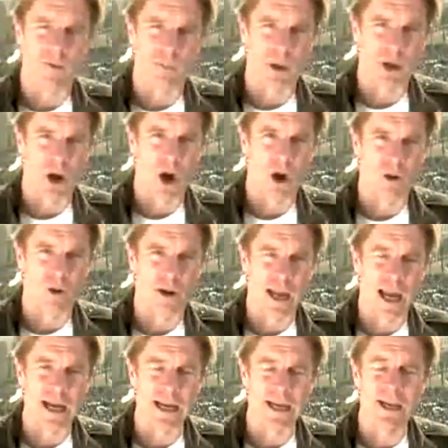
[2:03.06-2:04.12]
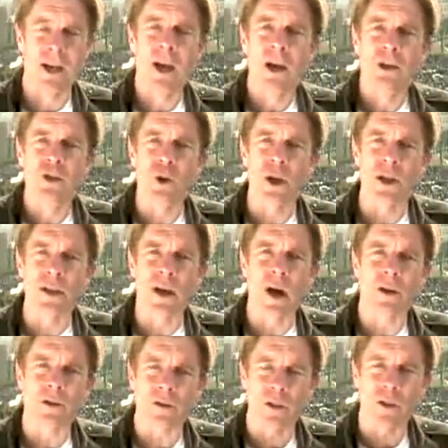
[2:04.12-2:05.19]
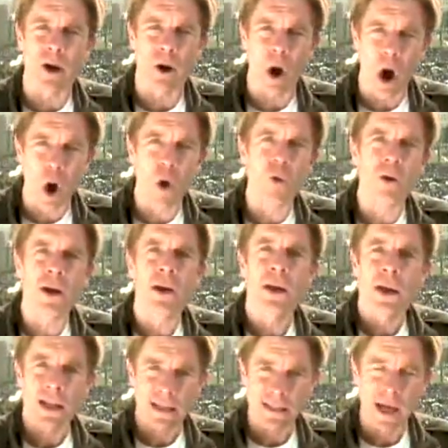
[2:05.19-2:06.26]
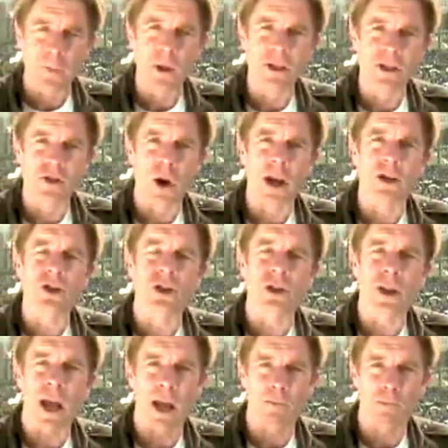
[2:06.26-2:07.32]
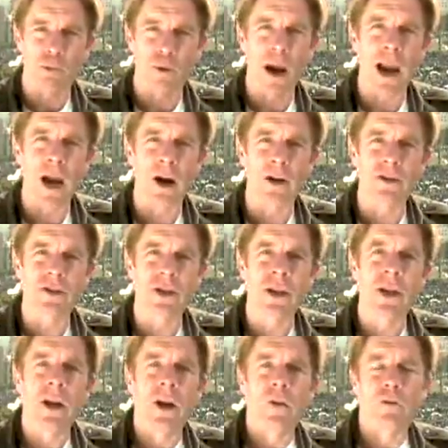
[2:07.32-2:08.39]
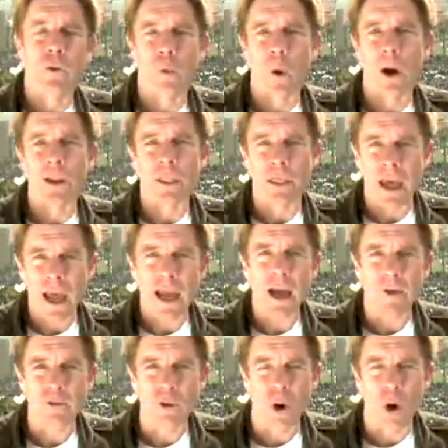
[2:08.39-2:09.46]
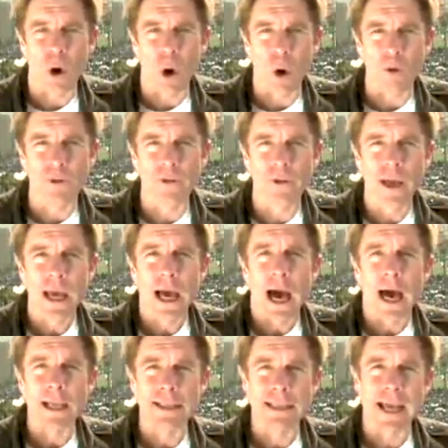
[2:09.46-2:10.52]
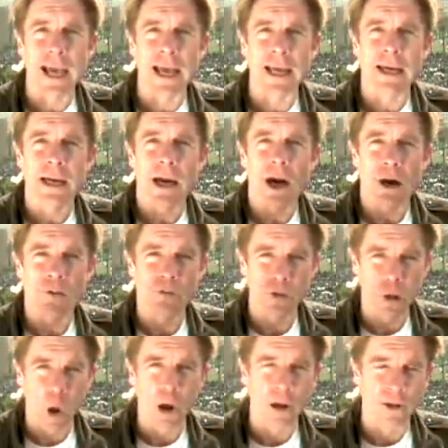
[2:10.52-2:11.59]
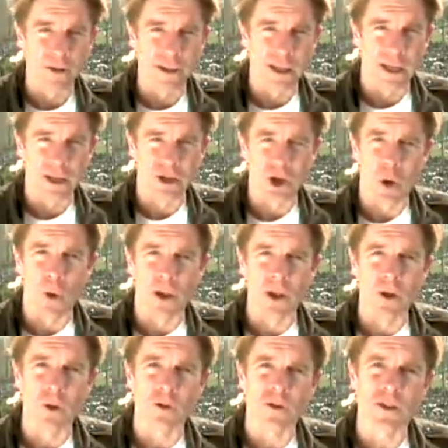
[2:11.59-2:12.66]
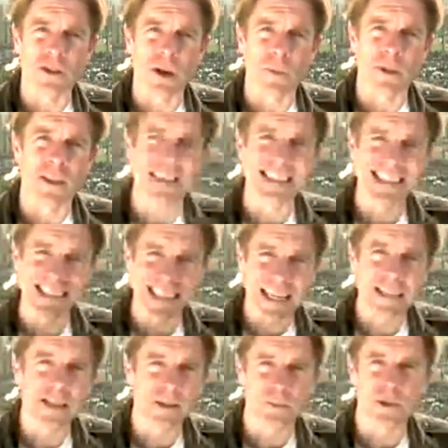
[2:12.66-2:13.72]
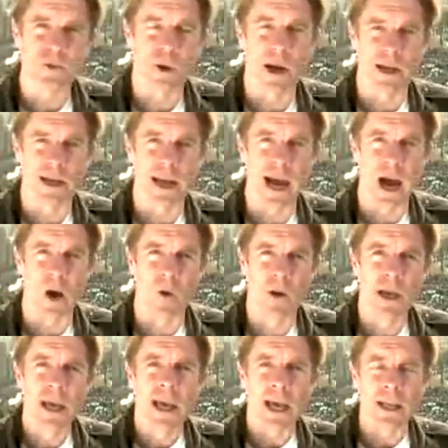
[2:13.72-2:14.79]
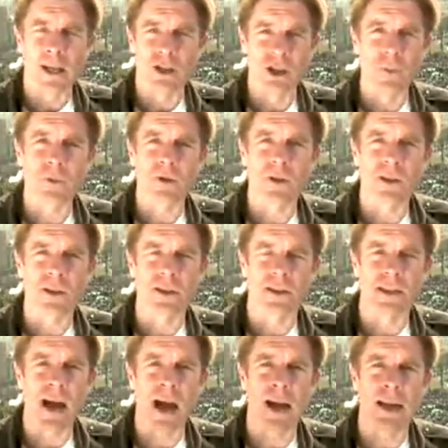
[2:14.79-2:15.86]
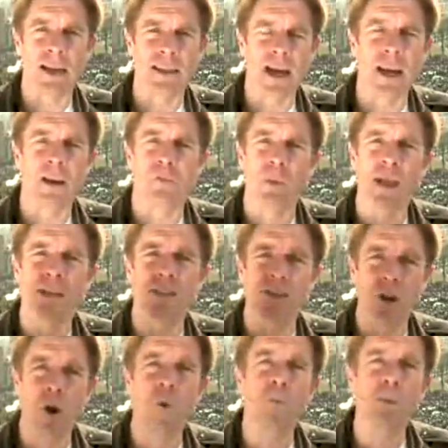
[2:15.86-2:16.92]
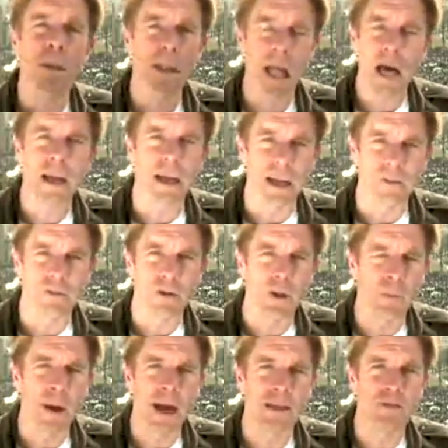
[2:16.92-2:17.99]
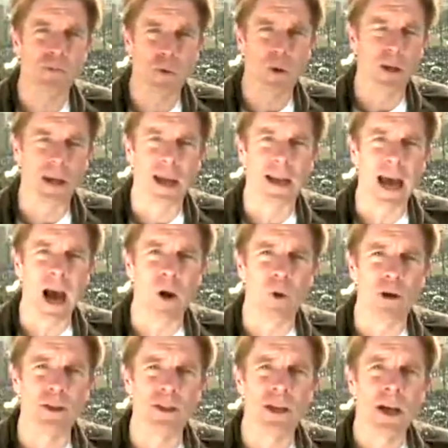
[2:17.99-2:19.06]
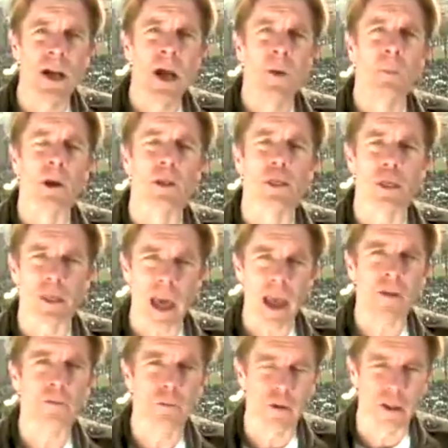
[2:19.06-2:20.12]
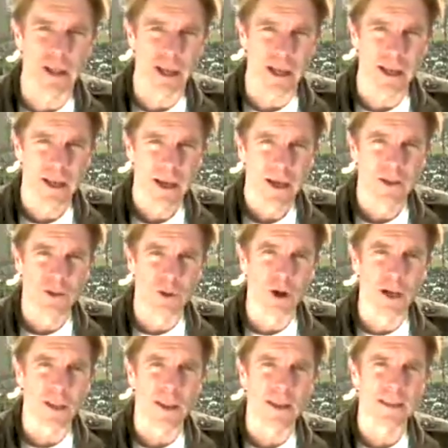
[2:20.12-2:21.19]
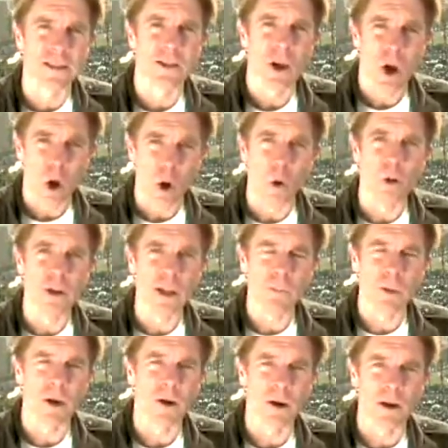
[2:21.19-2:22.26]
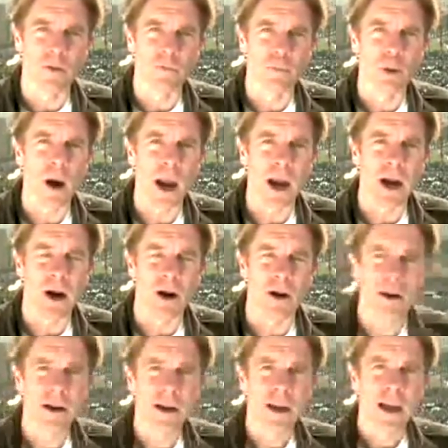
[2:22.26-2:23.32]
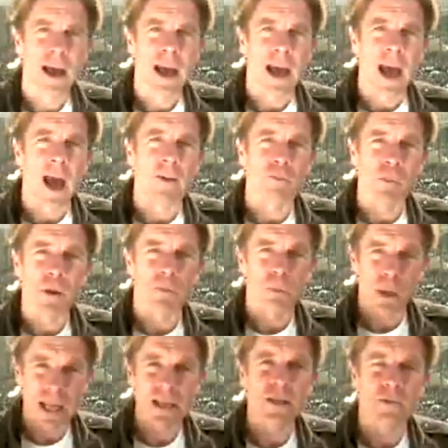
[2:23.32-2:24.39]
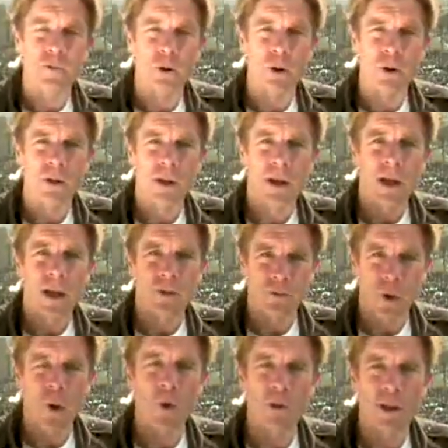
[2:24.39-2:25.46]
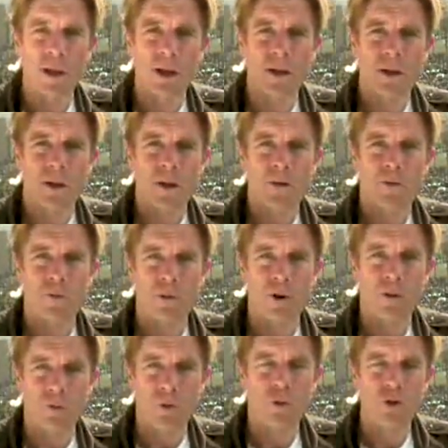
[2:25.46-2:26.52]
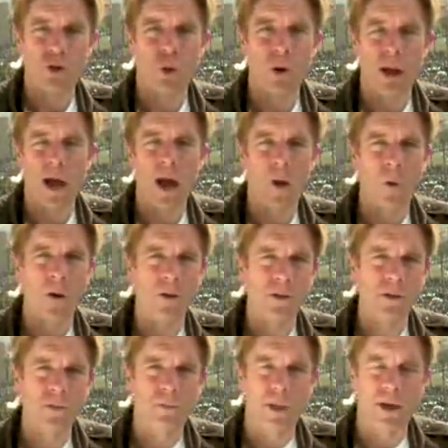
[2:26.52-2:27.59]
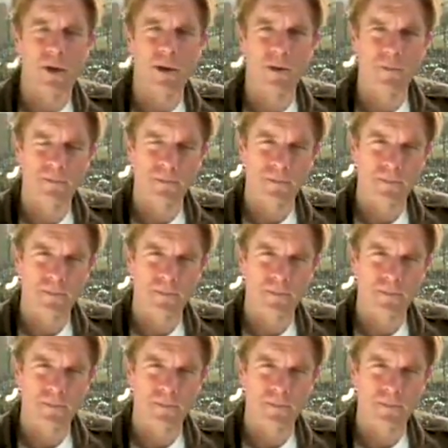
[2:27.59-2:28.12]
have been congregating to conduct their own demonstration and prayers for what they have called a day of loyalty, showing you some of the schisms right now in Egyptian society that have been so bloody for the past 48 hours, but thankfully, during this holy period of prayer, have been peaceful, if only for a few short hours. Kieran?